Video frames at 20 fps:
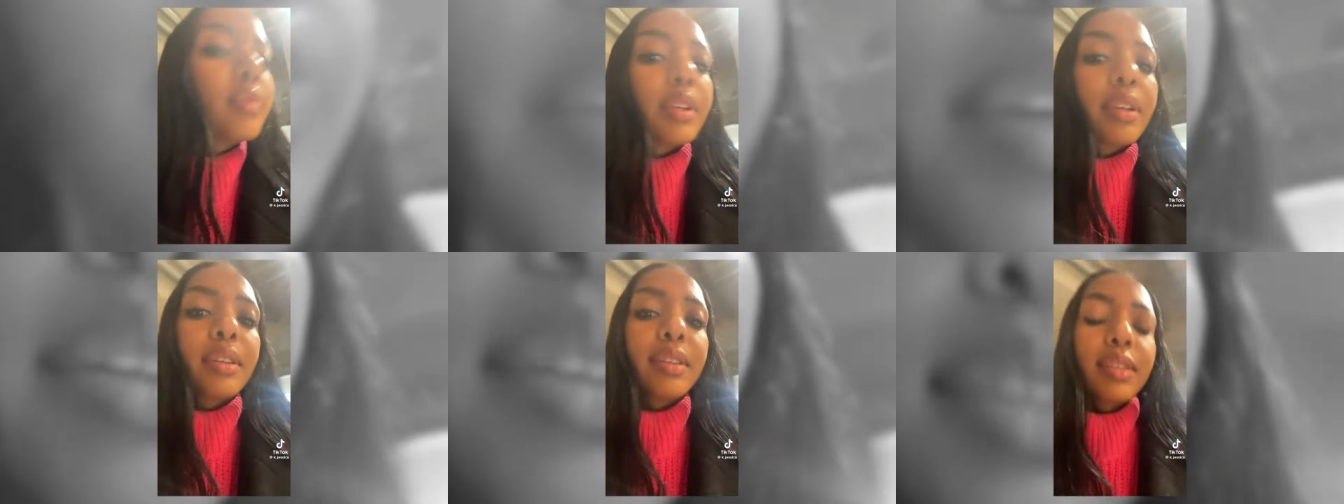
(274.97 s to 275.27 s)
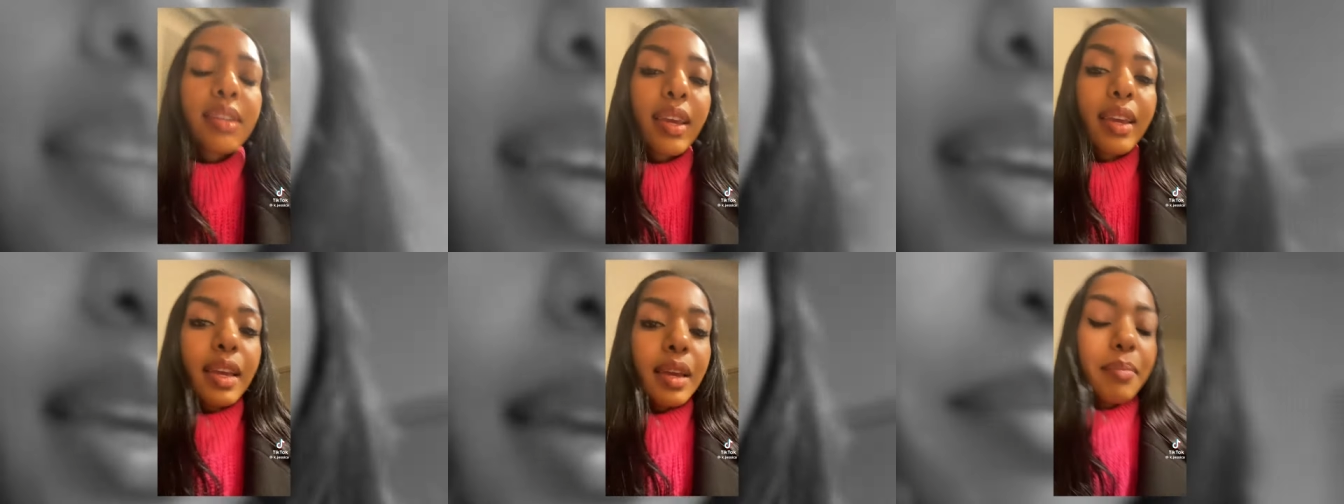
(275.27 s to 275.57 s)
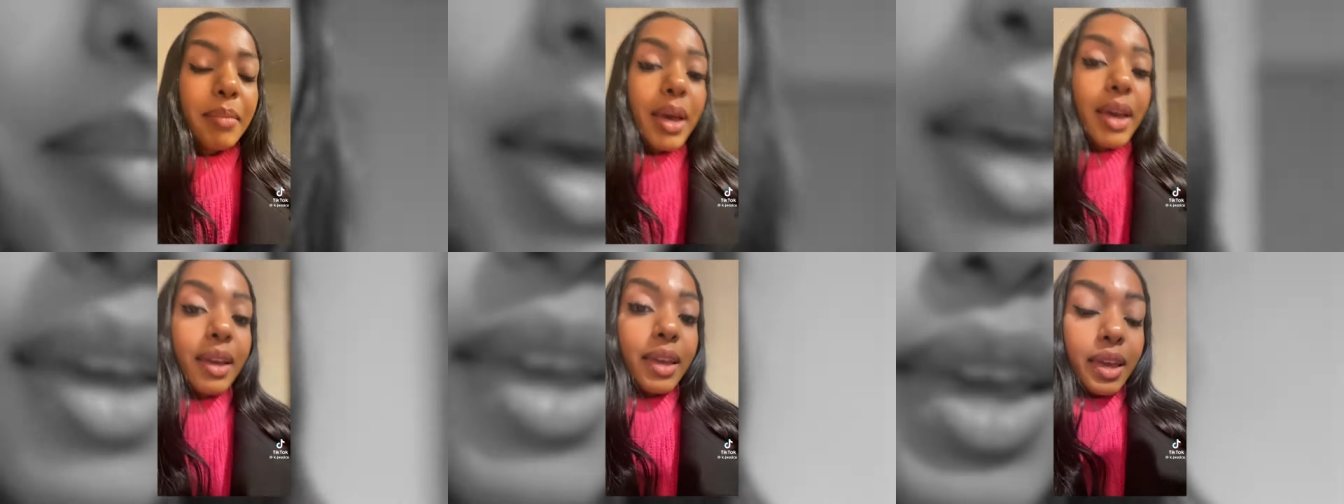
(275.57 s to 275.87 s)
Taking
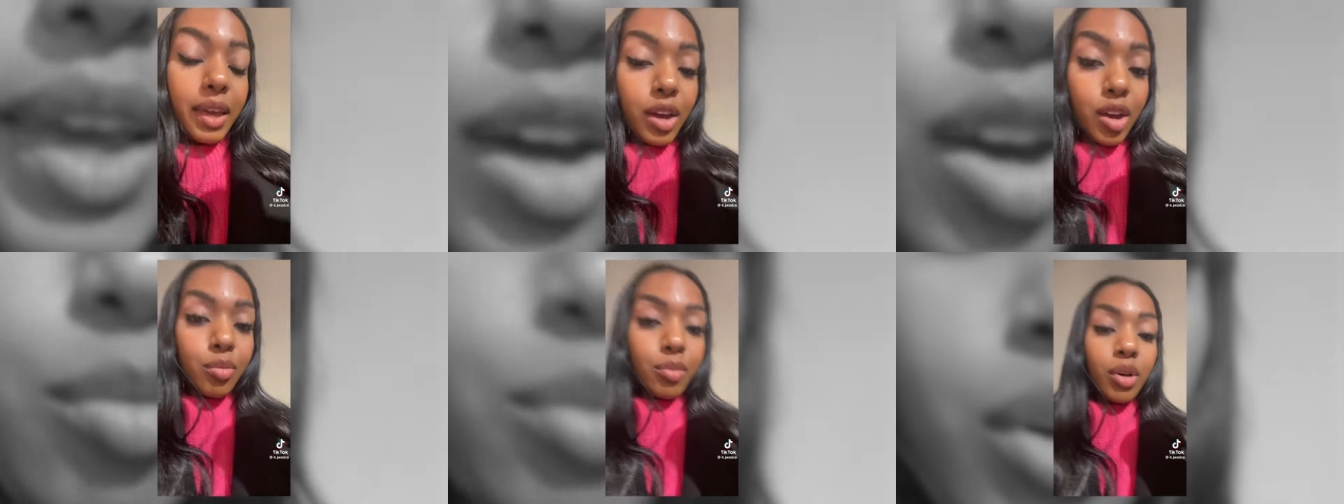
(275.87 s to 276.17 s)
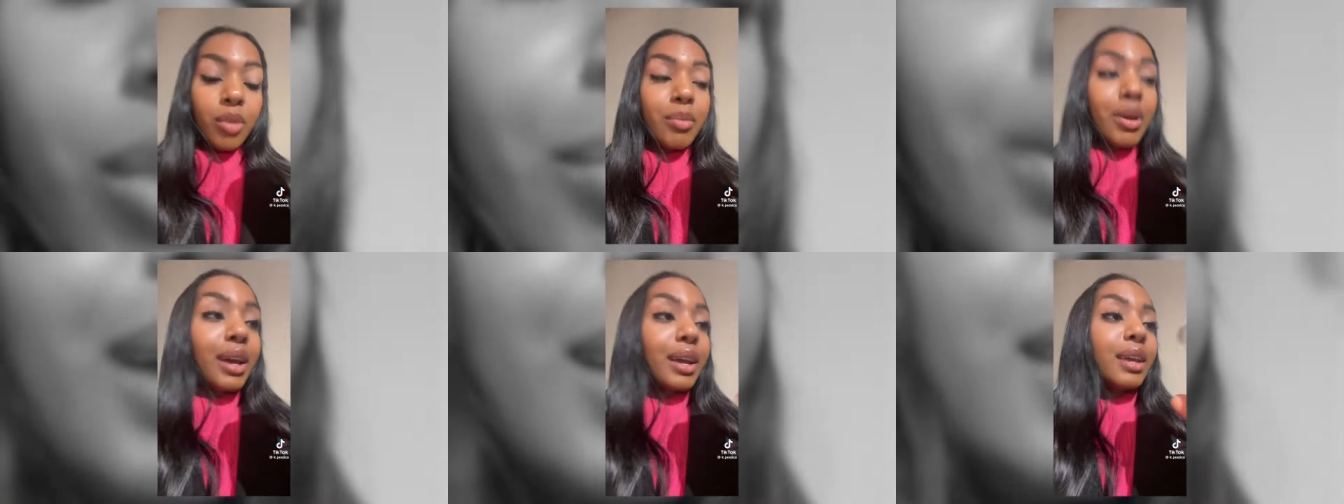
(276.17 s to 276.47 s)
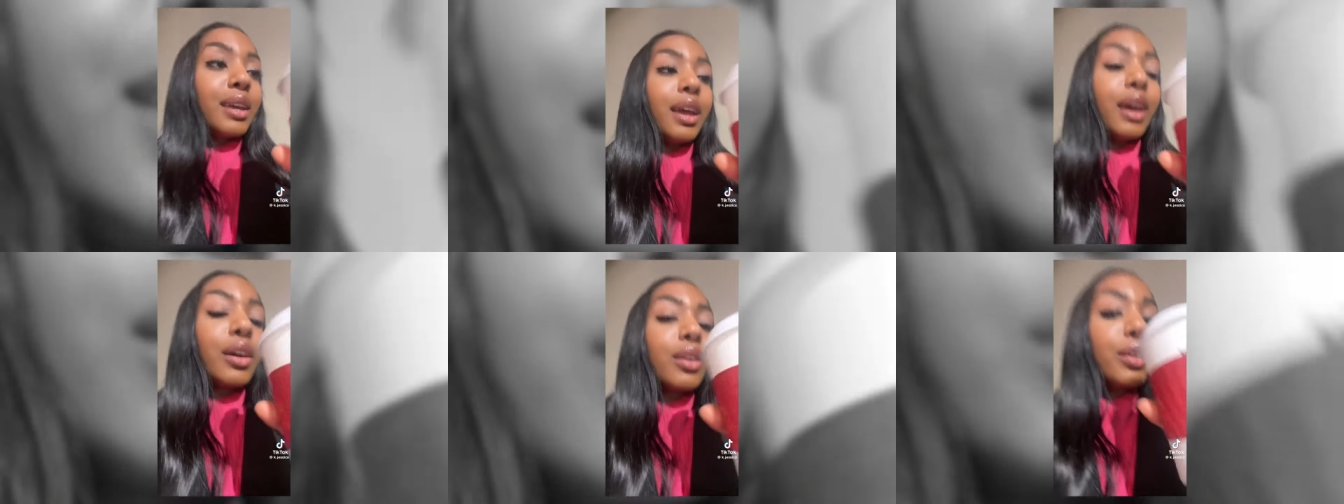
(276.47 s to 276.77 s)
my caramel
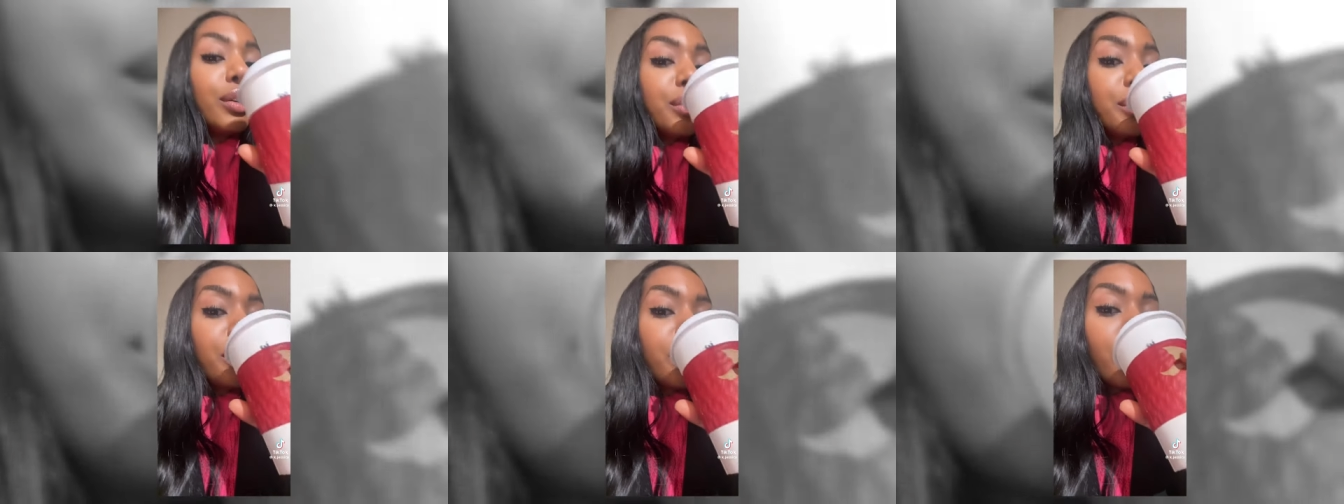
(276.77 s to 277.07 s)
macchiato